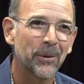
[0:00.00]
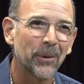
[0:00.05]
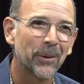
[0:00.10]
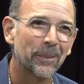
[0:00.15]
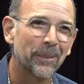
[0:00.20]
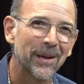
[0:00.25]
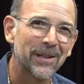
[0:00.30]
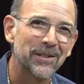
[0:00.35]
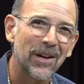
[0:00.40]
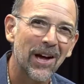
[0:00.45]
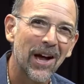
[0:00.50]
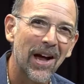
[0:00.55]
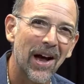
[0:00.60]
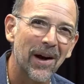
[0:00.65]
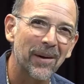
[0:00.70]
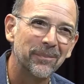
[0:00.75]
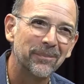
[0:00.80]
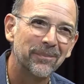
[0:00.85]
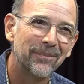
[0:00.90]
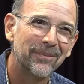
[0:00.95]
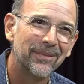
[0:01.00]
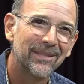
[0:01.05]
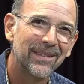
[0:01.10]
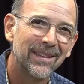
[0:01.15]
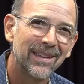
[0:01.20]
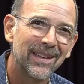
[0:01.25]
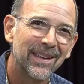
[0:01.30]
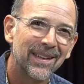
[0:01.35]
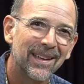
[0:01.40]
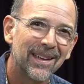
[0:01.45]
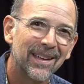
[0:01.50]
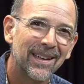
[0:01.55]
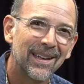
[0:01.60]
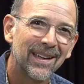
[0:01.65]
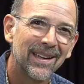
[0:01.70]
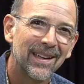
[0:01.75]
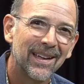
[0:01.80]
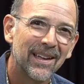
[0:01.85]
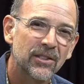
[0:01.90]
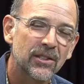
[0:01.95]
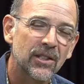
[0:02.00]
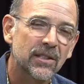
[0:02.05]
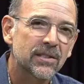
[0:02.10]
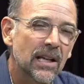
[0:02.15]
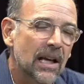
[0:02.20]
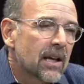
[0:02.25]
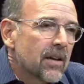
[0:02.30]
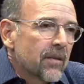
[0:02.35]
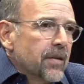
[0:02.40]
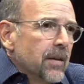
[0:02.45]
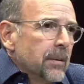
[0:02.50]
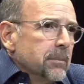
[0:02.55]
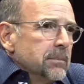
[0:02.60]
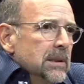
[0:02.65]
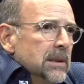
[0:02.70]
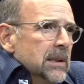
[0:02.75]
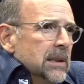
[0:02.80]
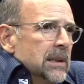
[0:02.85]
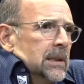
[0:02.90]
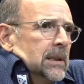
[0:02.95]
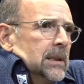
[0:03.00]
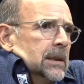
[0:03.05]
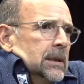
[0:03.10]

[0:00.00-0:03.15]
I'm doing my job. Just like if I'm